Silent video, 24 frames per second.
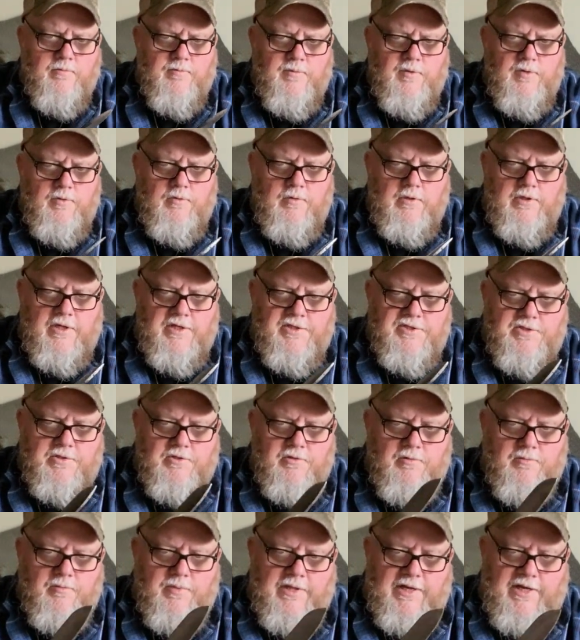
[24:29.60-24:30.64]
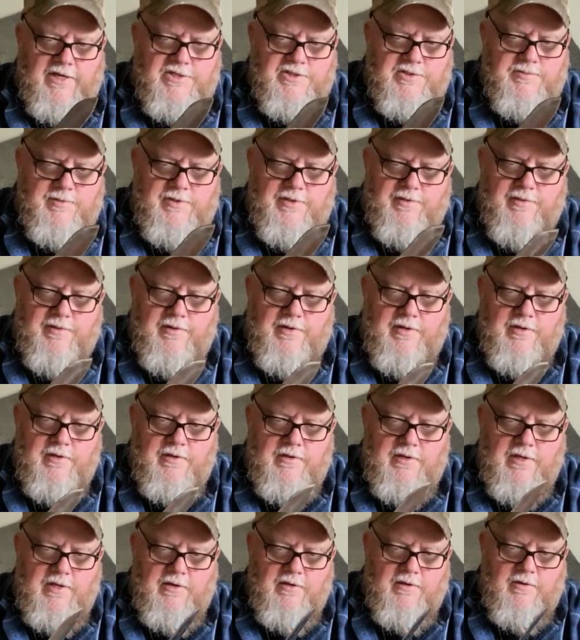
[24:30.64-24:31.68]
Utilize a little blacksmithing,
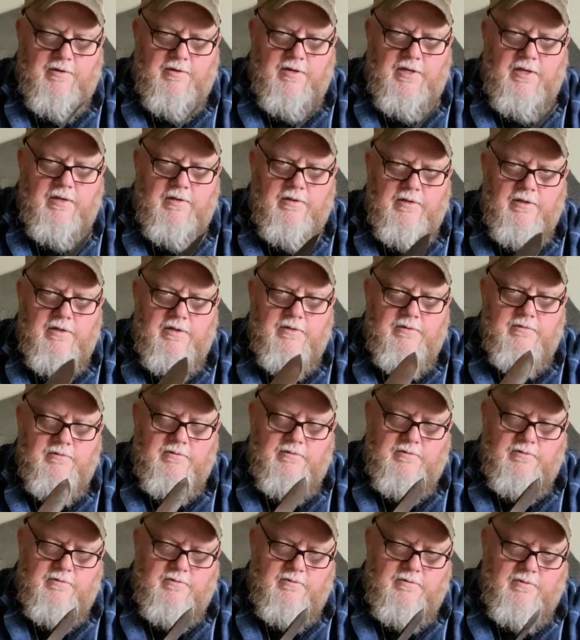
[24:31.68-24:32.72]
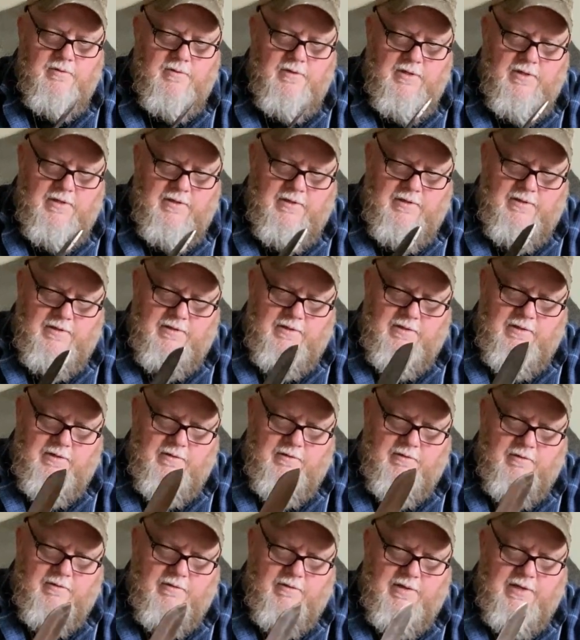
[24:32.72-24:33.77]
had to anneal it and
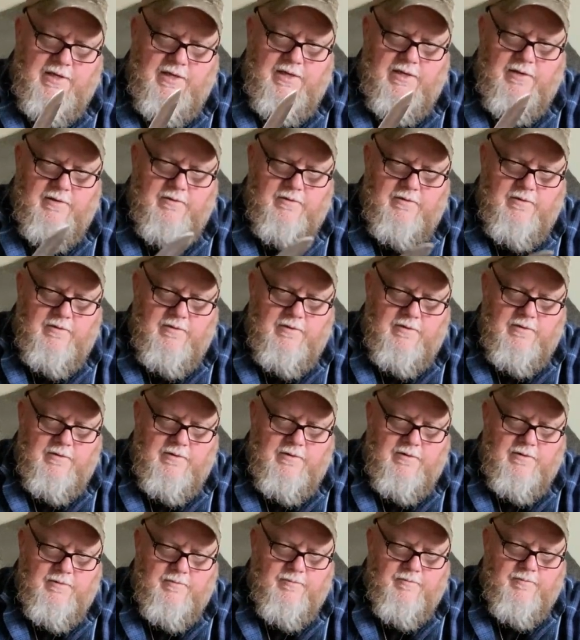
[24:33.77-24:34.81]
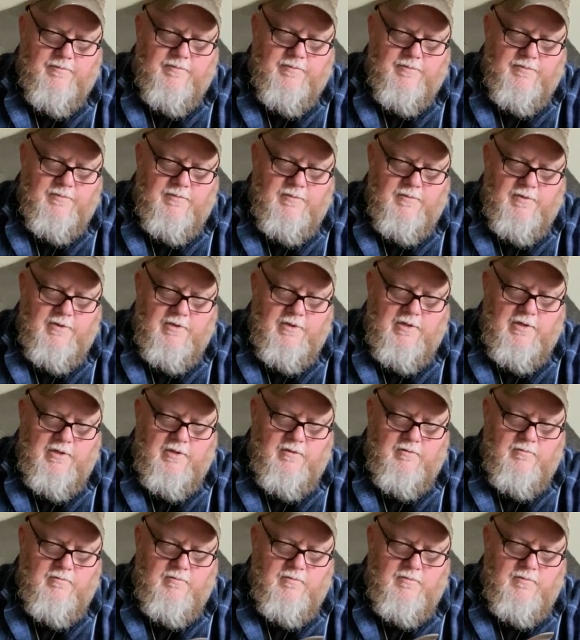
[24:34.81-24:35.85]
all that.
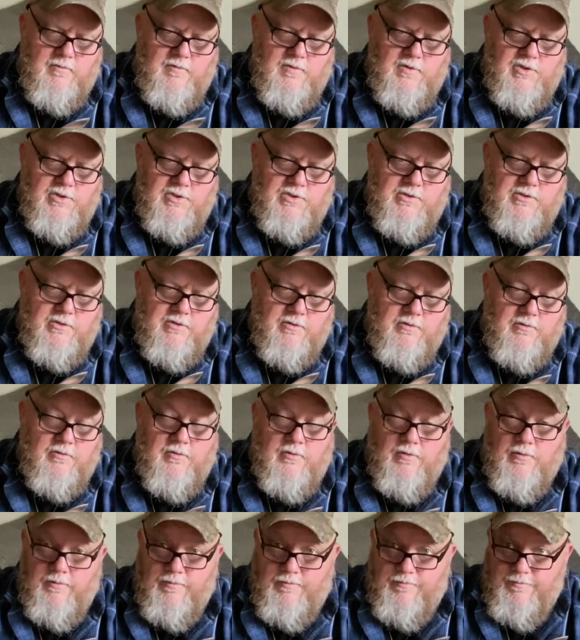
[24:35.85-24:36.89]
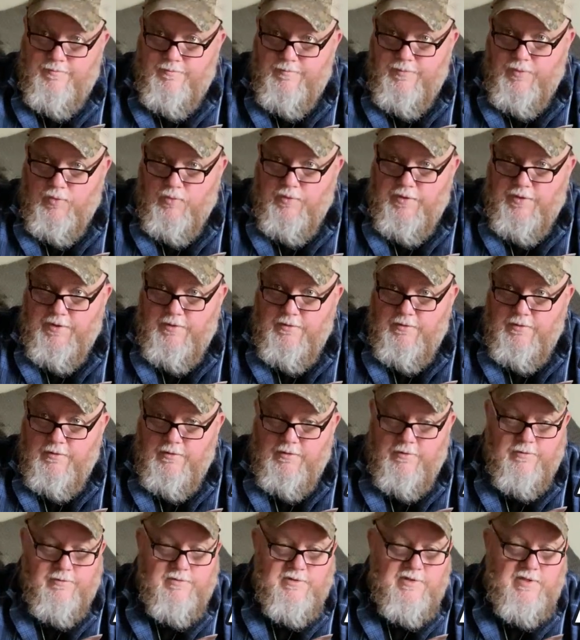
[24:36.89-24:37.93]
And just a little point, a
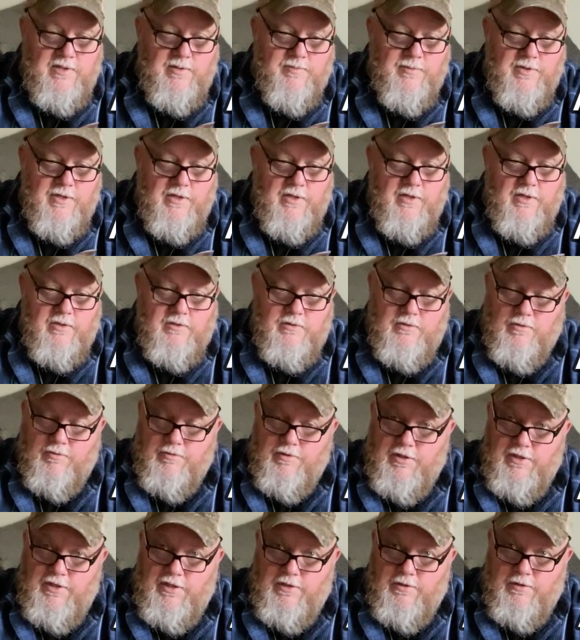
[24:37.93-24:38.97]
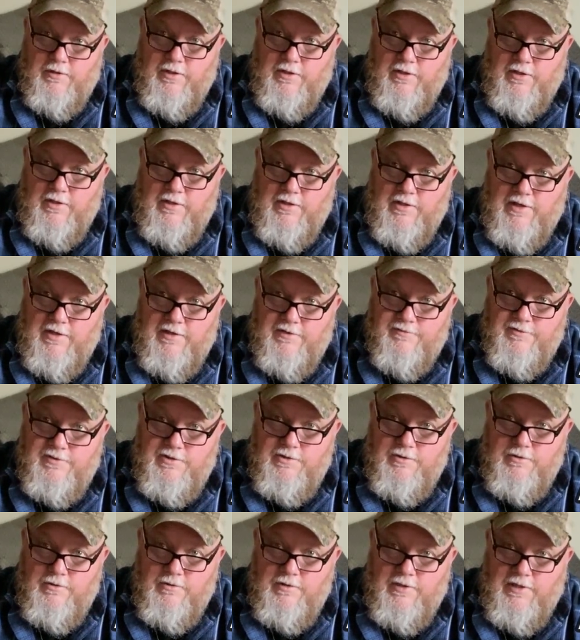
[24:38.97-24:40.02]
little tip: don't anneal any knives in
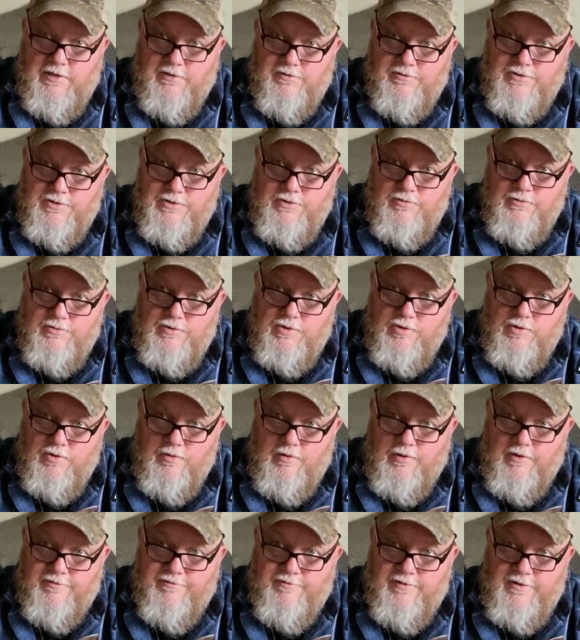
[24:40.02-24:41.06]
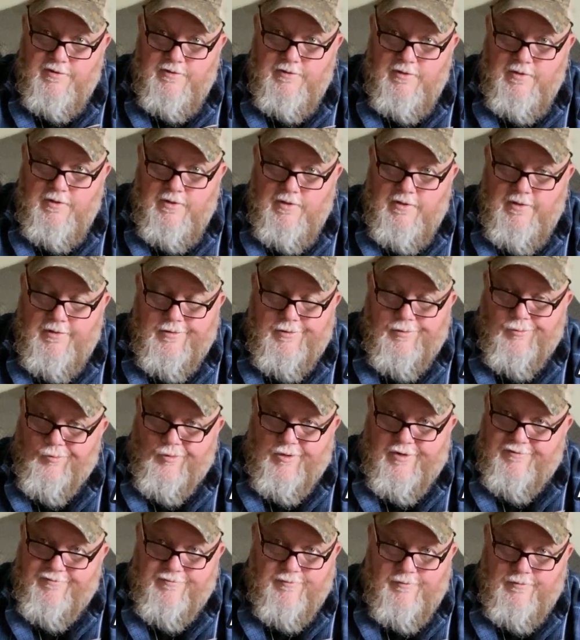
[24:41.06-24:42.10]
your house using your oven. Your
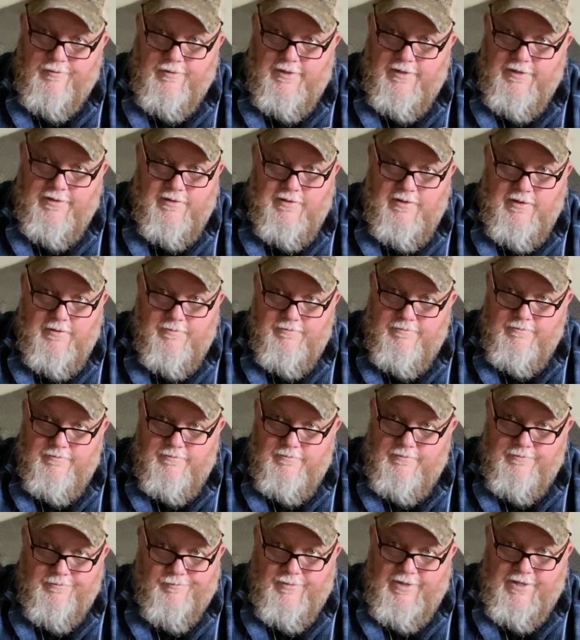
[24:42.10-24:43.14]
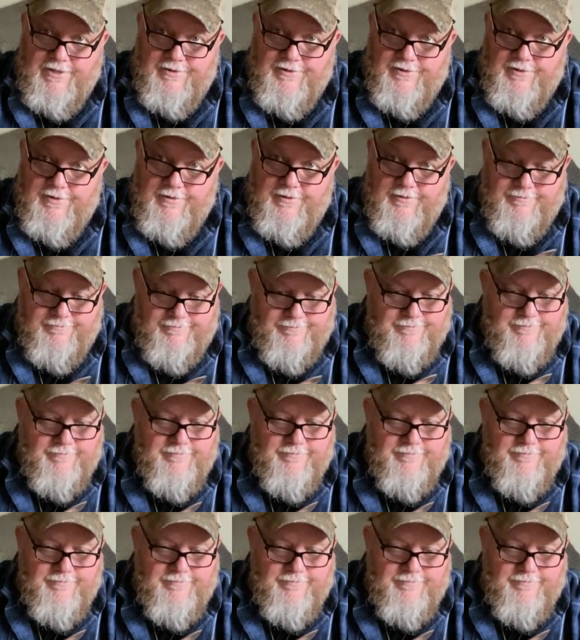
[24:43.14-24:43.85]
wife won't like that. Mine didn't.